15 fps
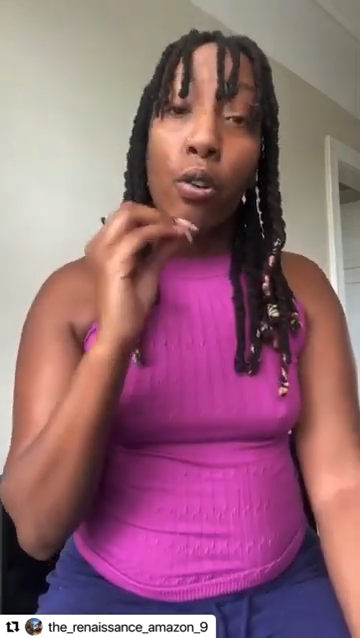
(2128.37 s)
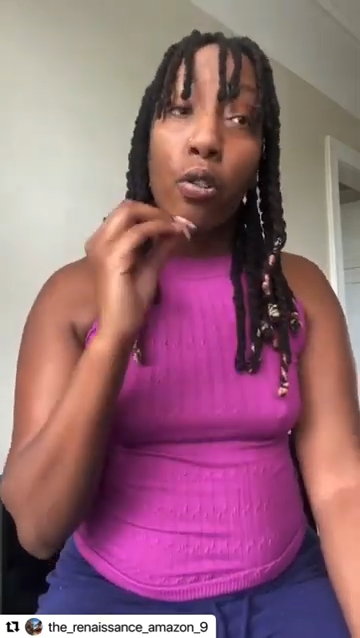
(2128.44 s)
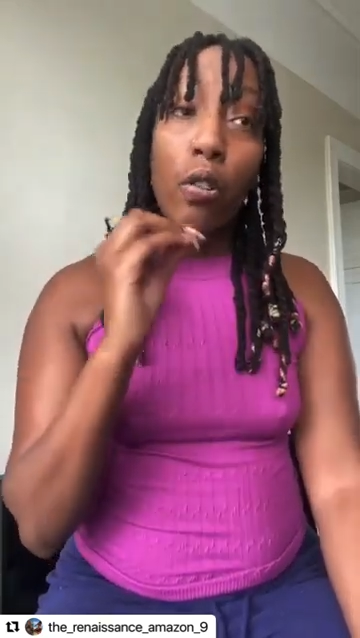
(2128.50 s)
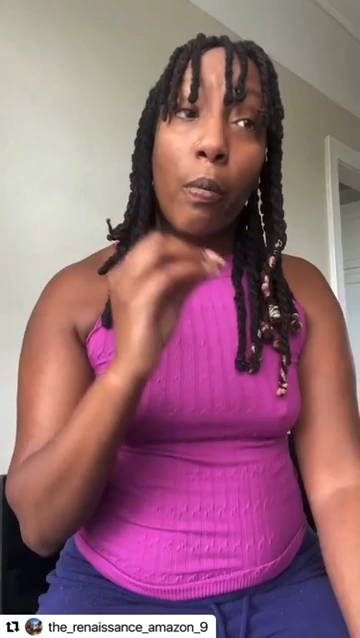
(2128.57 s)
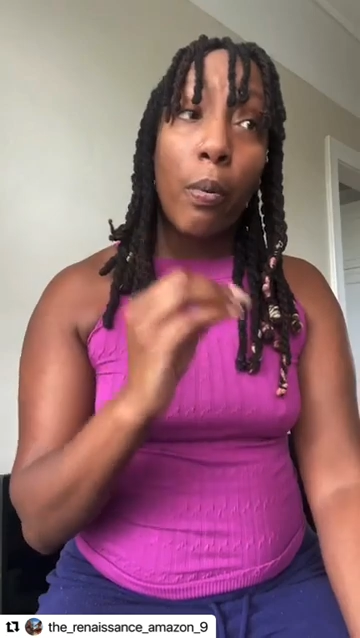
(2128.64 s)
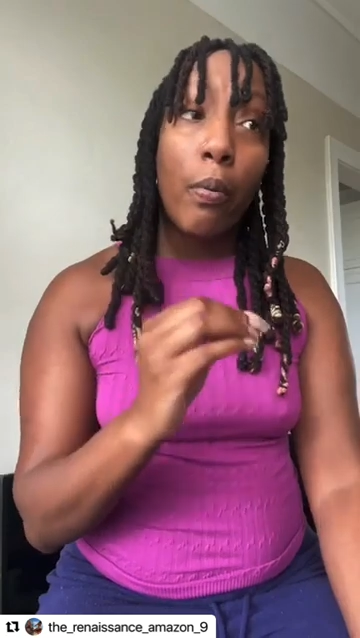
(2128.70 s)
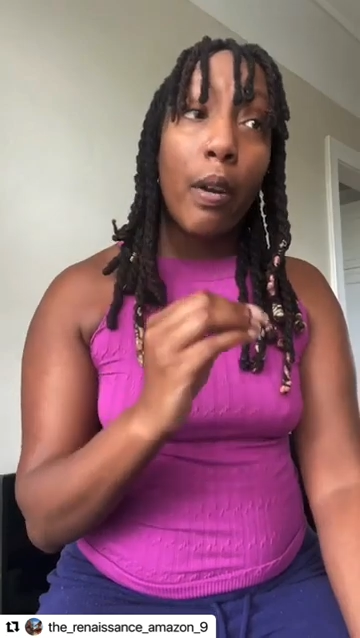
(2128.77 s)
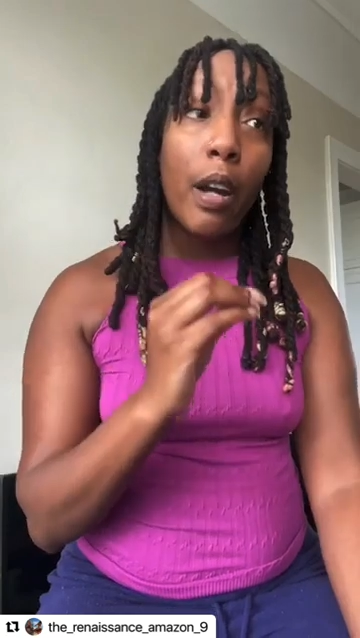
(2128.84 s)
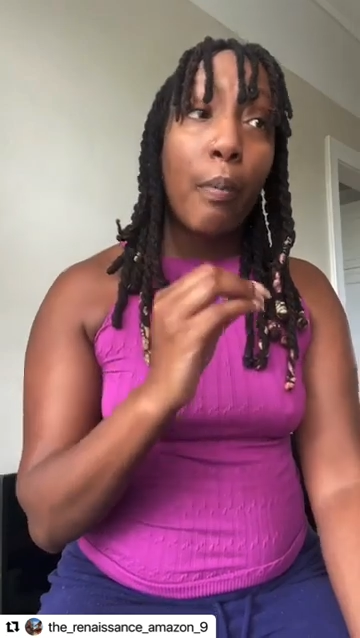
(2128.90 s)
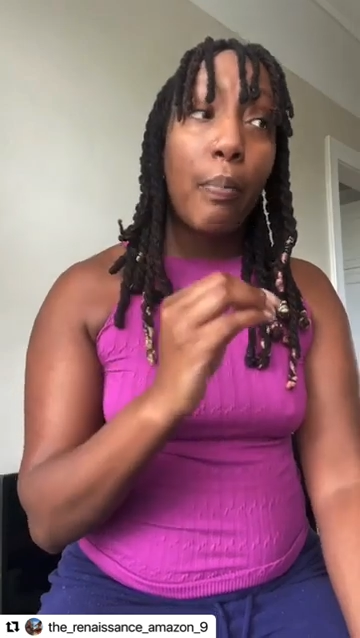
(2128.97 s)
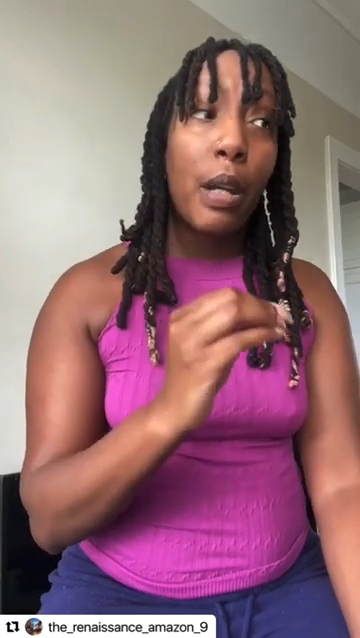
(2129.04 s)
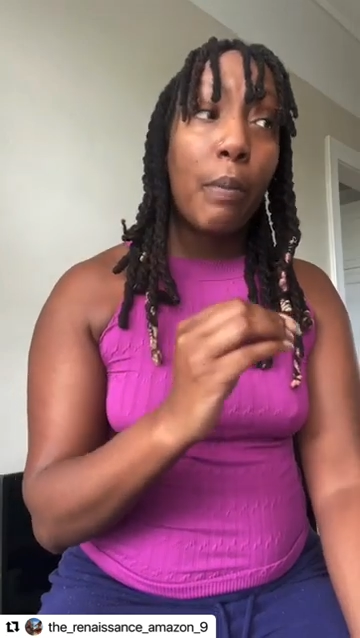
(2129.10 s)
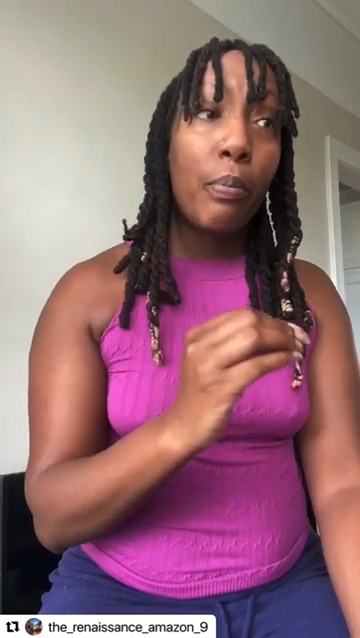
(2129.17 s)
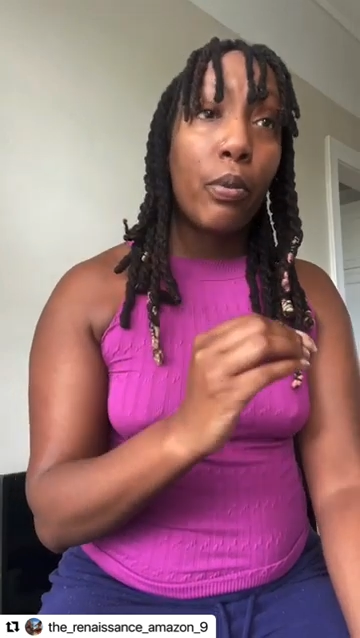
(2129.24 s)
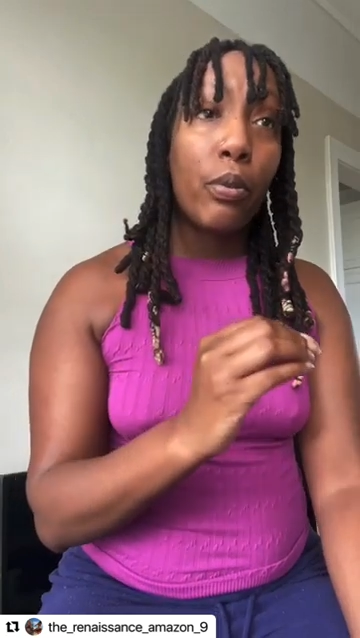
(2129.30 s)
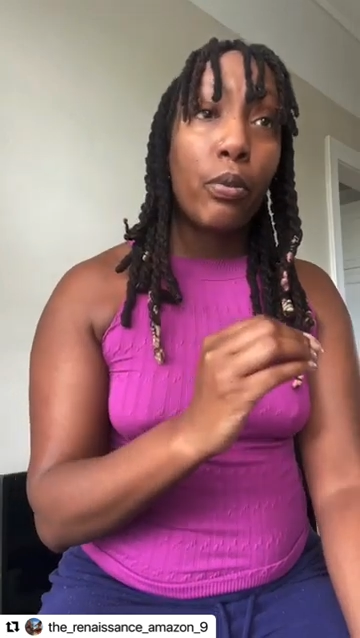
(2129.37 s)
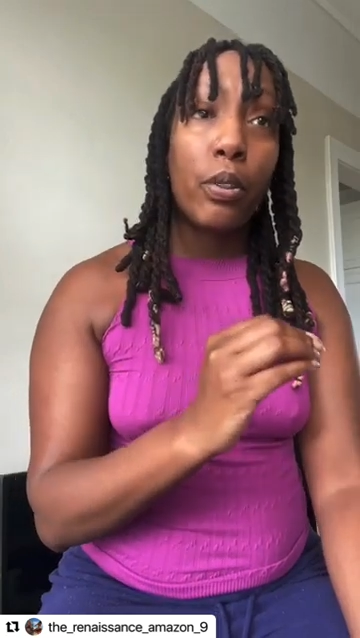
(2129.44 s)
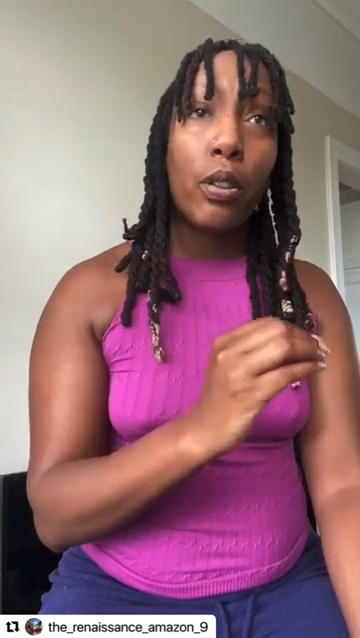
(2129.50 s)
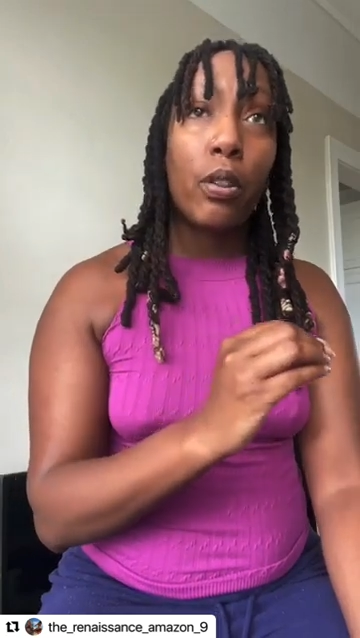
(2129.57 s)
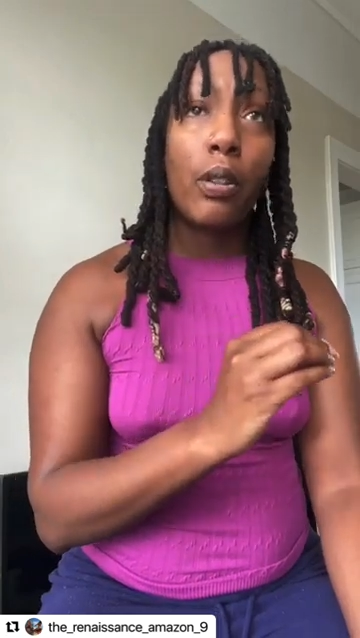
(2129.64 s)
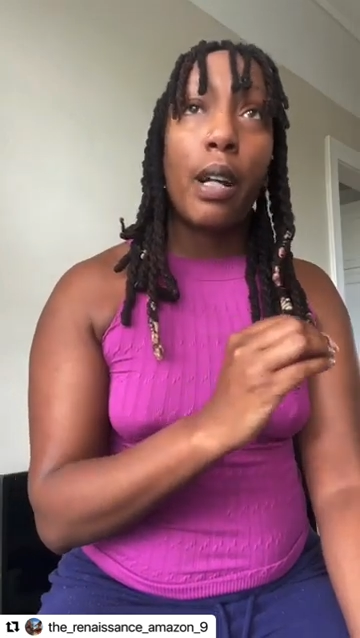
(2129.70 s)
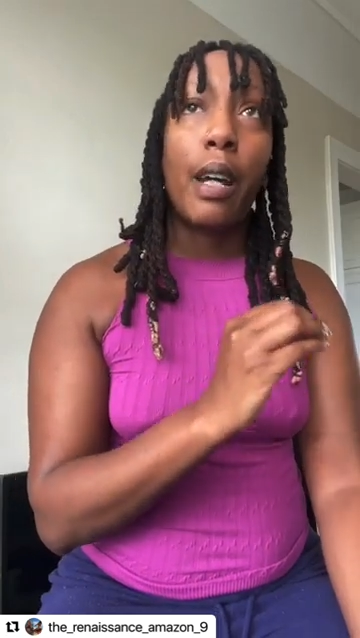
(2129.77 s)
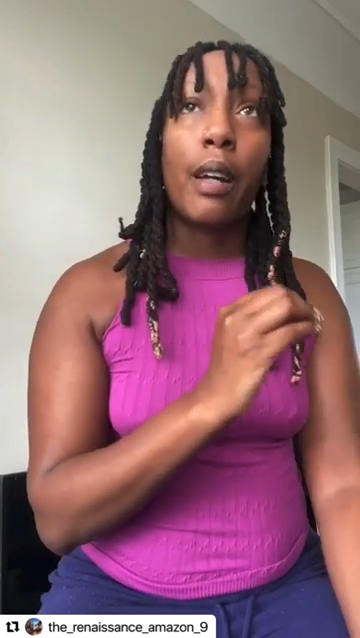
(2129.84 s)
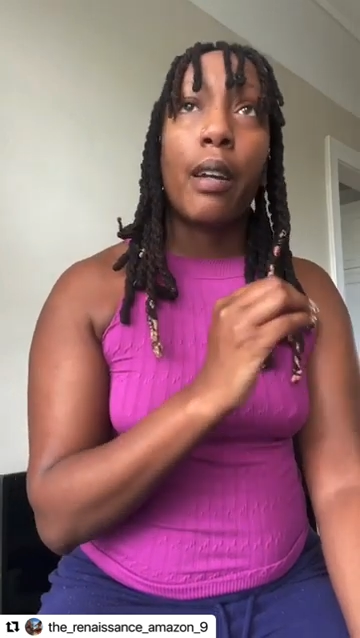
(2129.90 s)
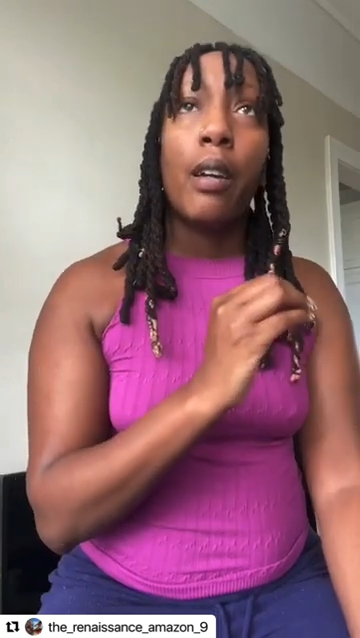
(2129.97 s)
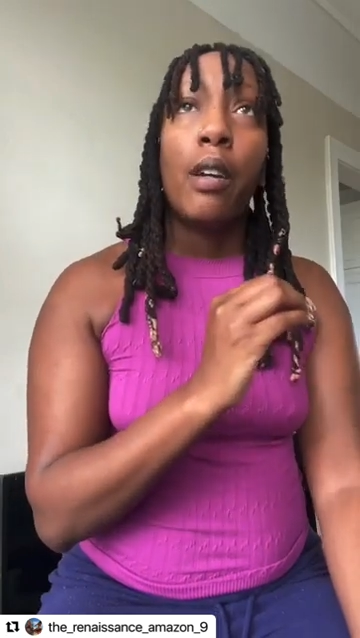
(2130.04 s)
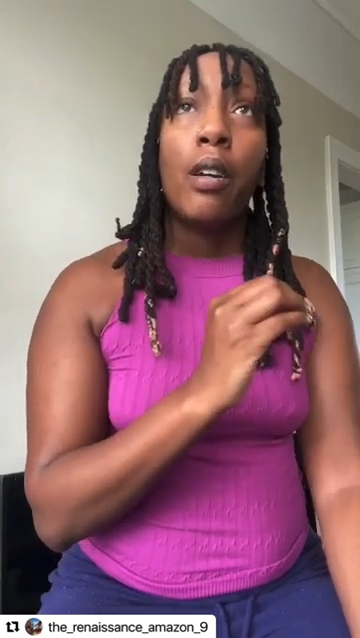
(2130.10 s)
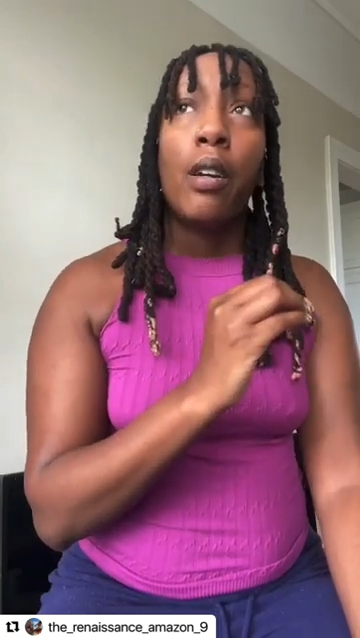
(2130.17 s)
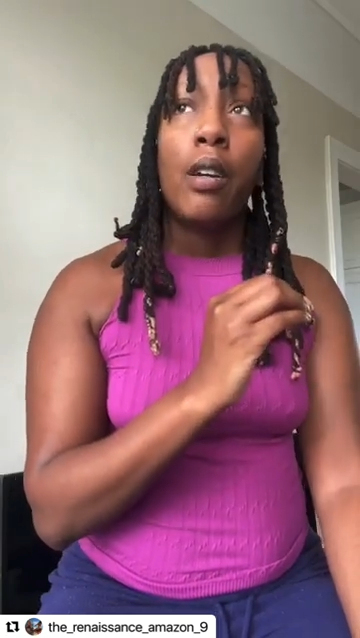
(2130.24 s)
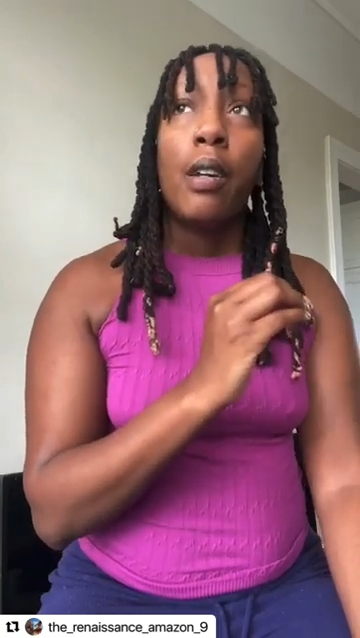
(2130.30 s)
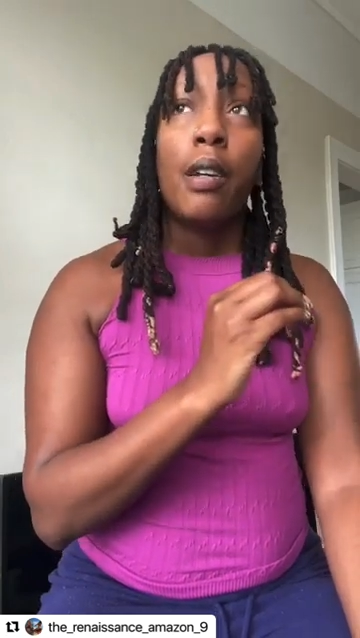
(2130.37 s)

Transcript: grew up around people, you know, like